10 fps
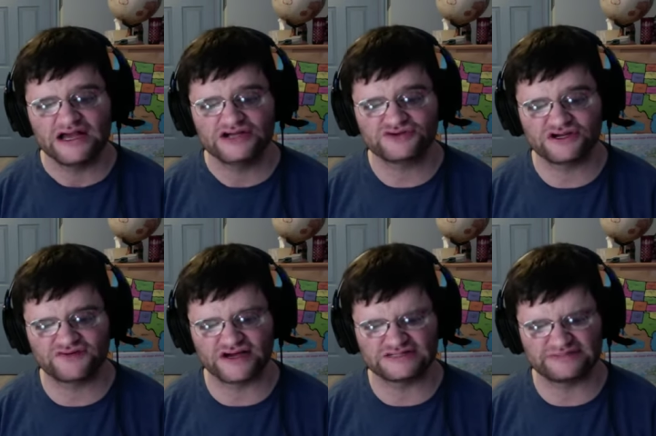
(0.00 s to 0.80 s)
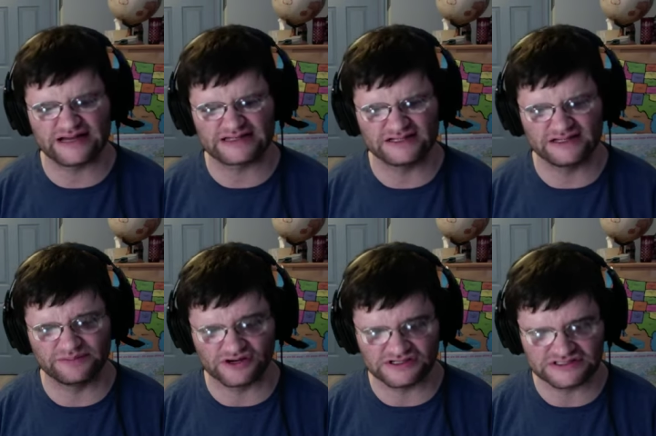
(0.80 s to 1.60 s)
trespass on the
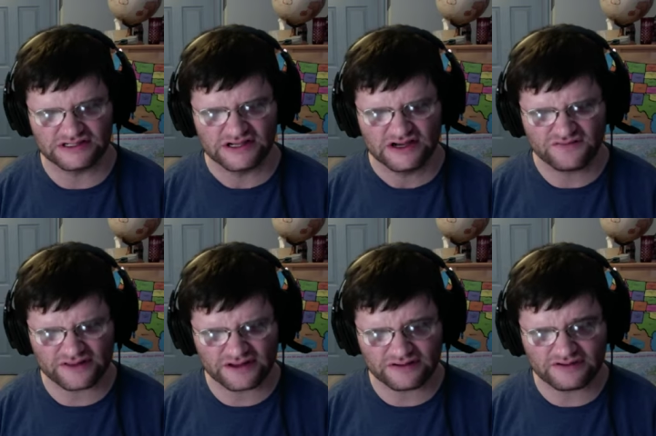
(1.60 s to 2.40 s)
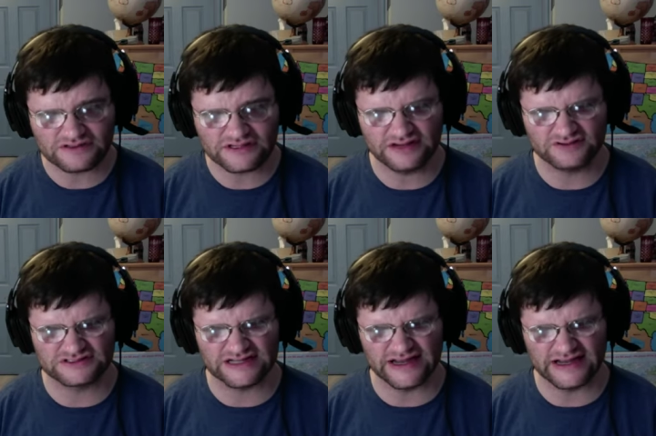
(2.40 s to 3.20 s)
person for their own legal
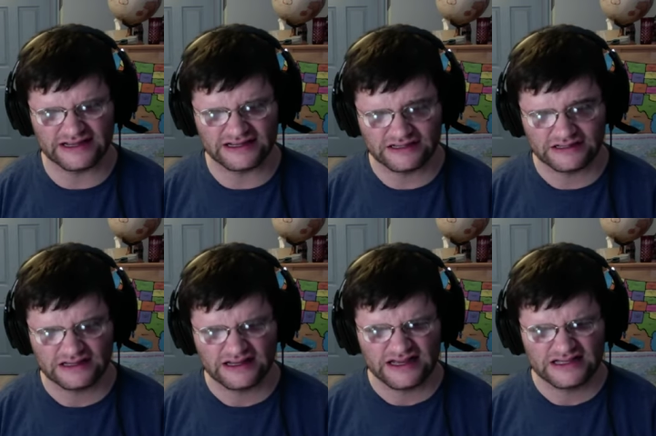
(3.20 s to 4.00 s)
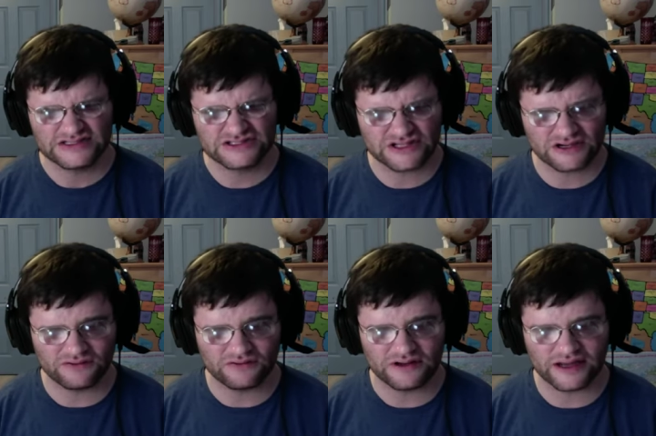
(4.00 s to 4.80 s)
sake.
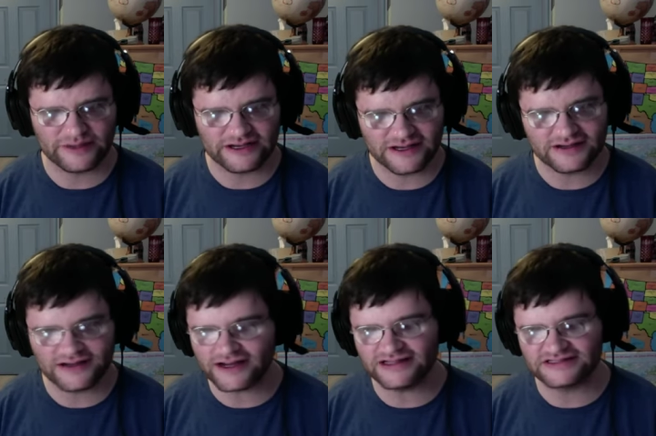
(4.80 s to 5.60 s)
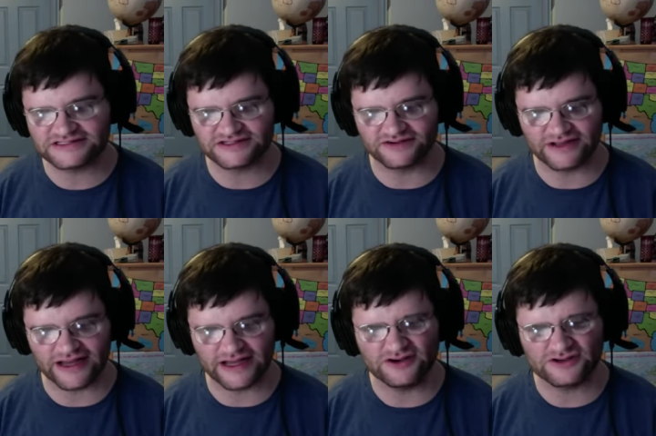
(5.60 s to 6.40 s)
So, I mean, none of this is
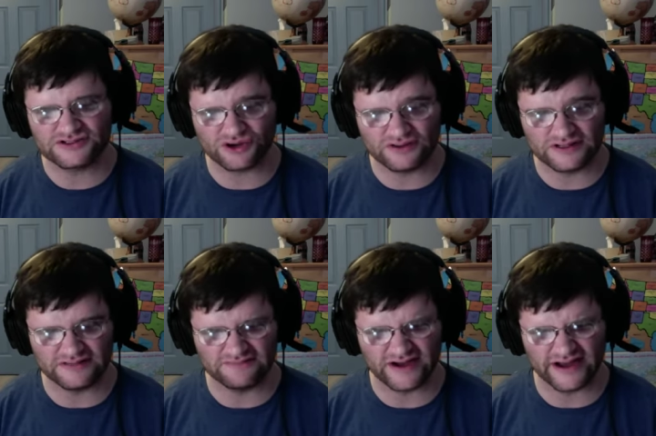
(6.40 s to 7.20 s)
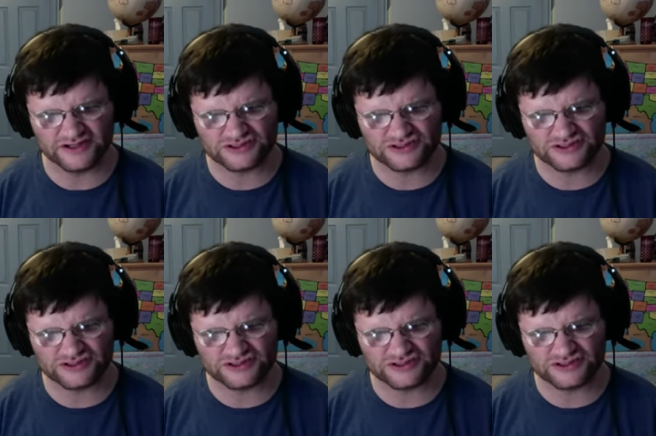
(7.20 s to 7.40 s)
okay. You're totally fine. You're